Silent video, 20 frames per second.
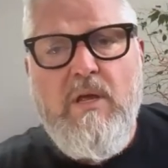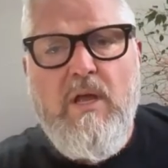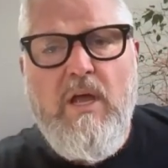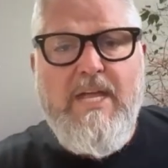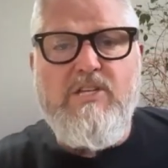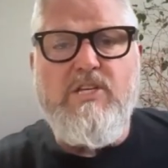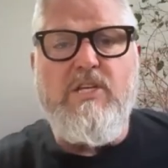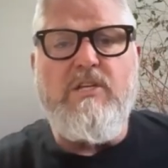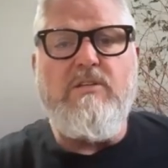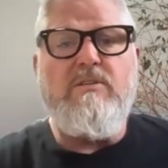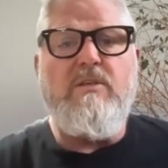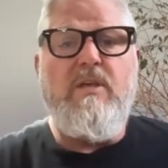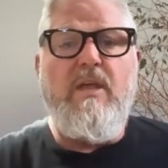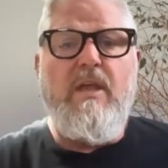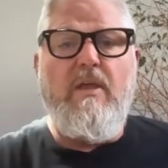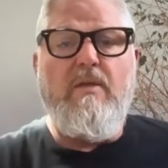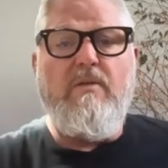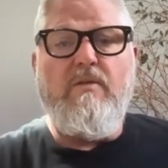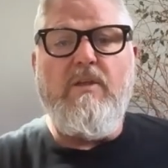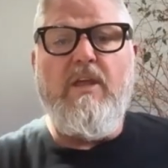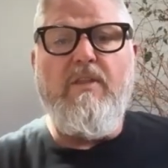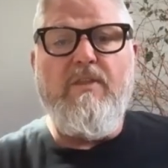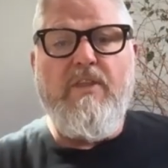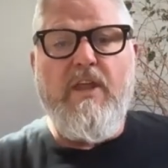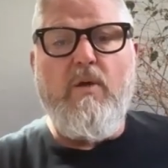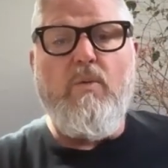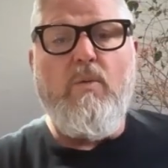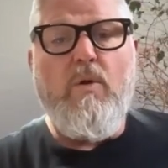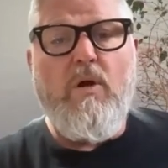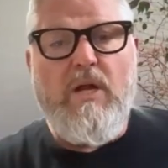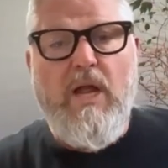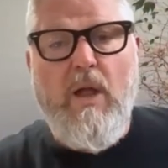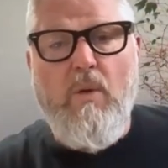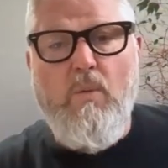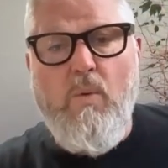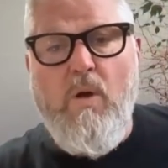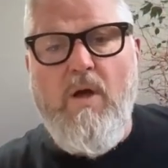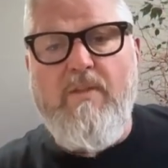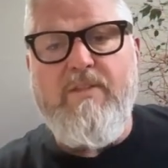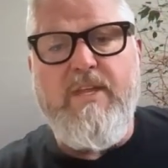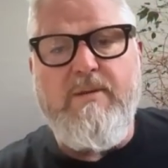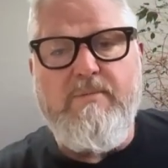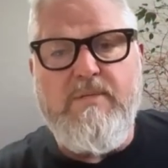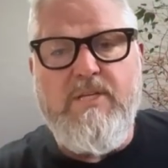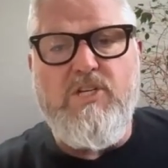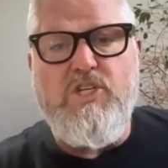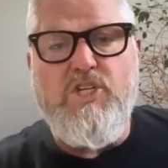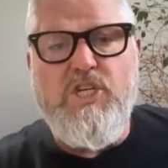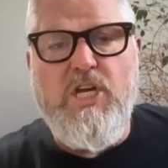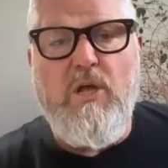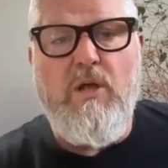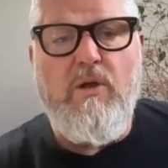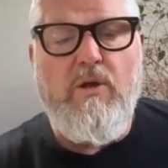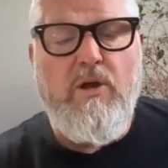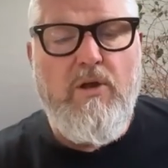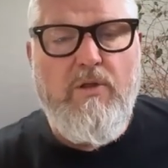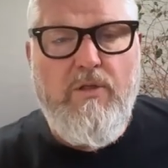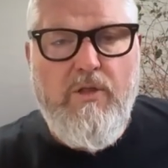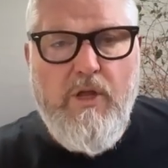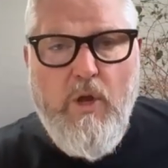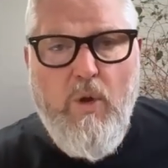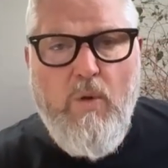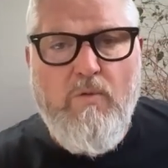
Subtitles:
agents and their work. I want them to share the